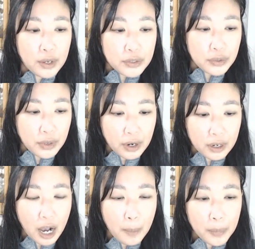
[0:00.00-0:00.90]
So there are a
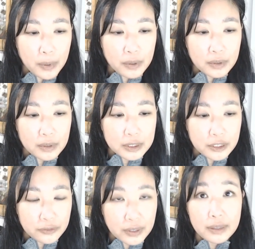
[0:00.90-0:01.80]
couple
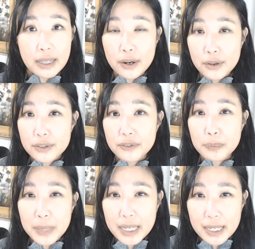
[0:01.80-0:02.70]
different layers of
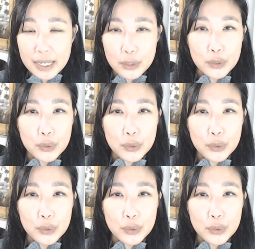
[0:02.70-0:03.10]
meaning